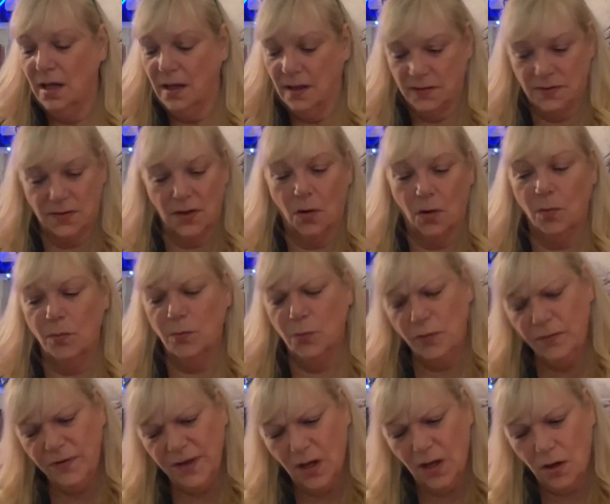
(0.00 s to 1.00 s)
So
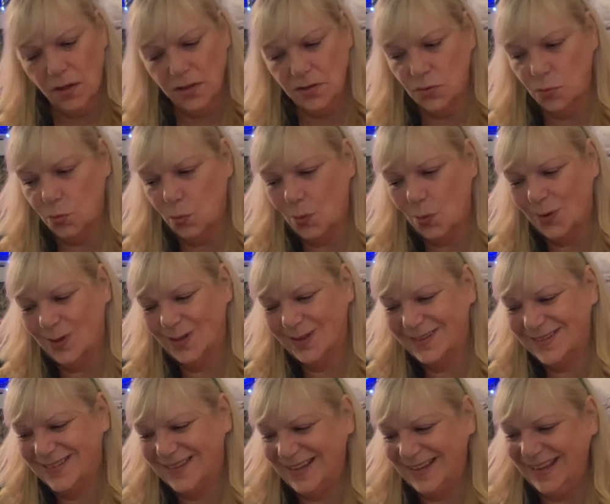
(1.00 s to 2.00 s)
moving on
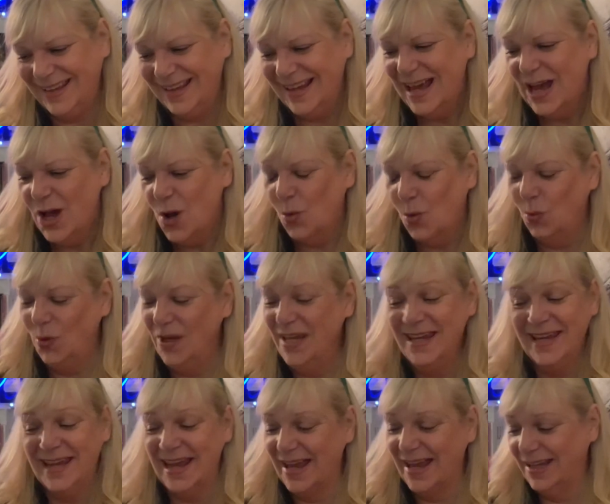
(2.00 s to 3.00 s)
towards the
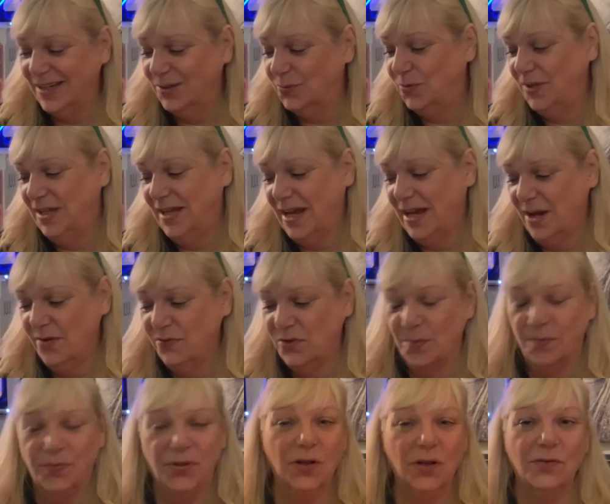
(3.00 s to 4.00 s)
weekend, we have the
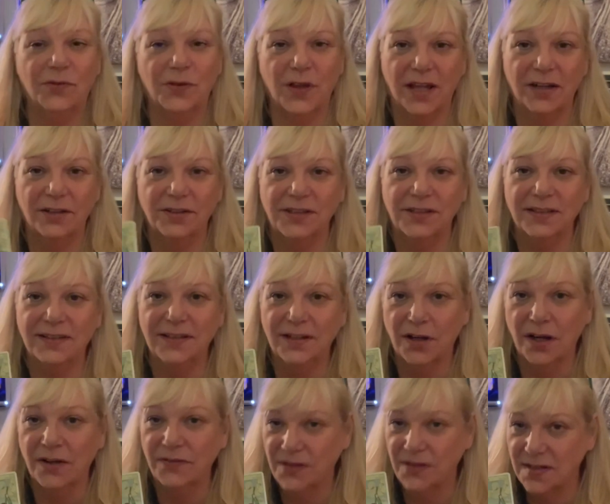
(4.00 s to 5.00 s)
beautiful energies here
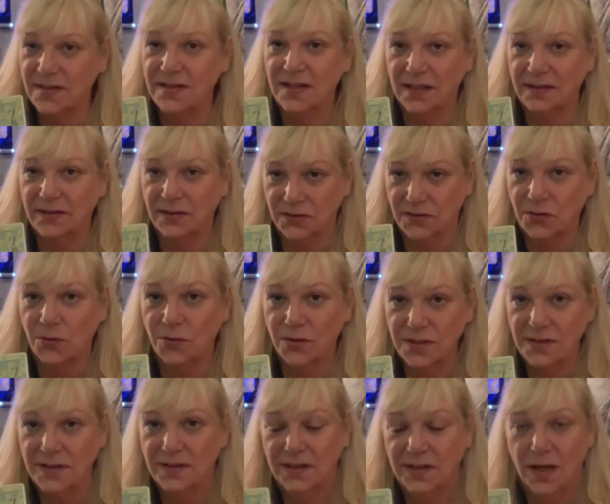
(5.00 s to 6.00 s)
of the Six of
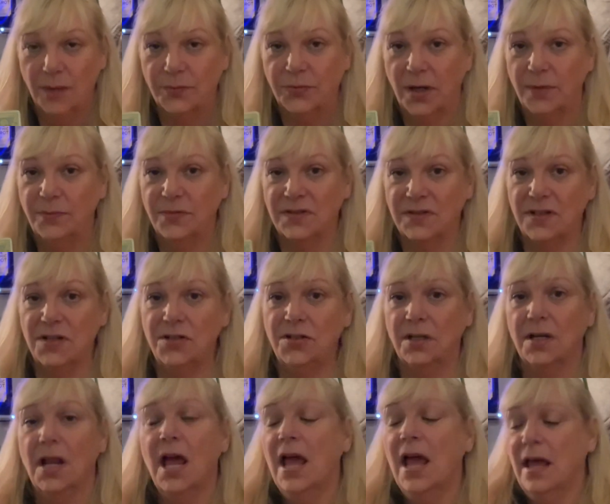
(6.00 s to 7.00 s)
Swords in the upright position.
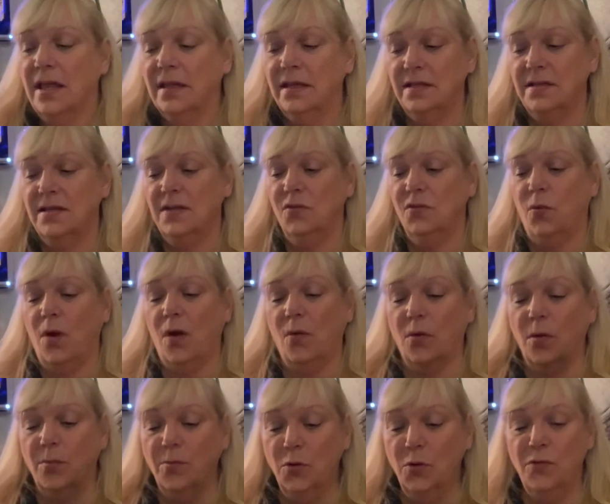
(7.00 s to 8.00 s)
This is where
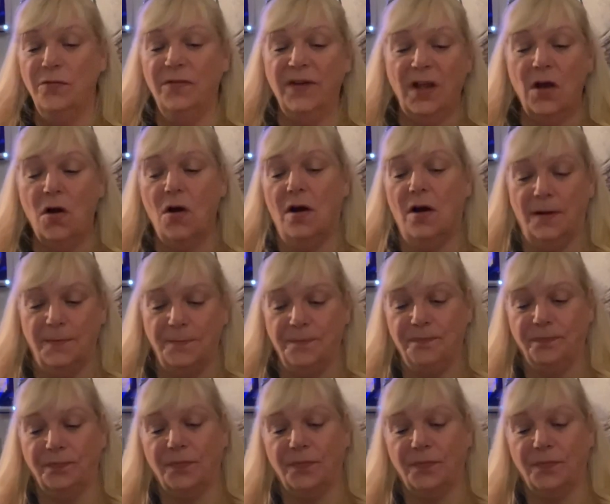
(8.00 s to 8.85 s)
we're moving on.